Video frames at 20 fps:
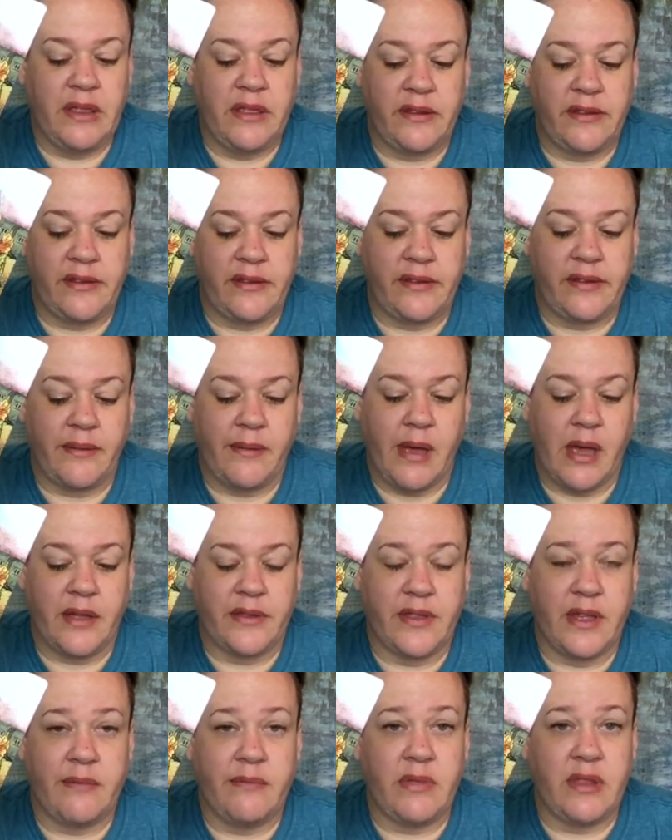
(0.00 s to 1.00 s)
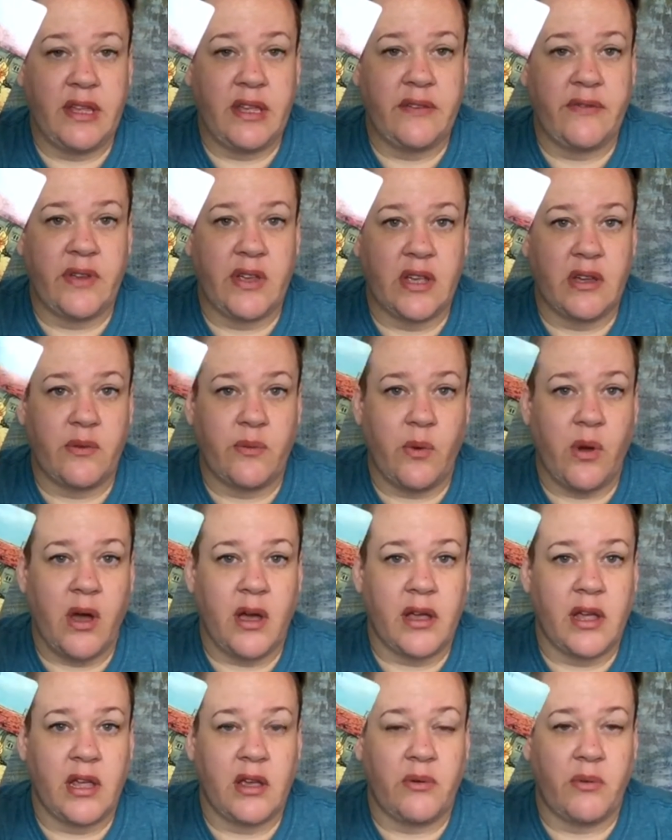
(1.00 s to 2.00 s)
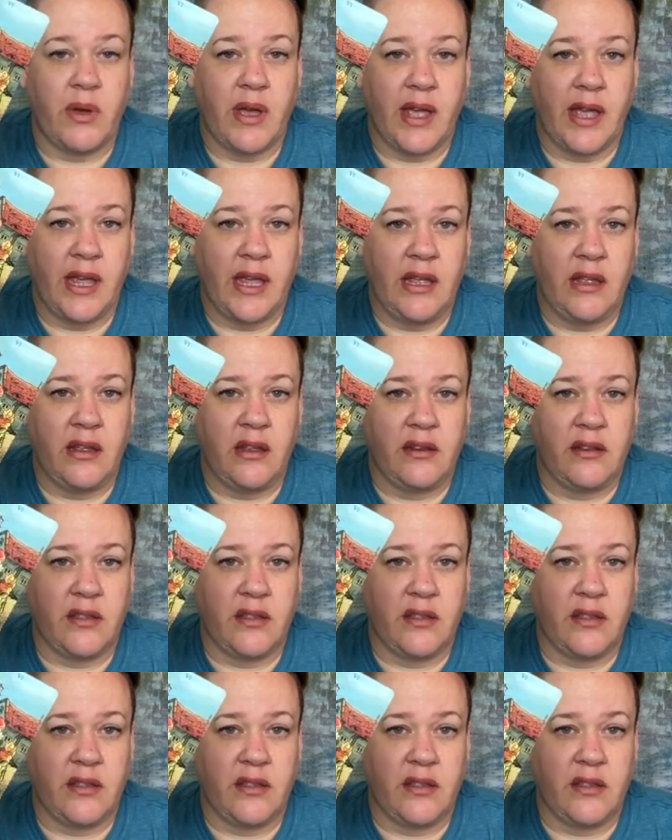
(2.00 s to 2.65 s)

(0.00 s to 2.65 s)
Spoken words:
this is about them leaving and walking away,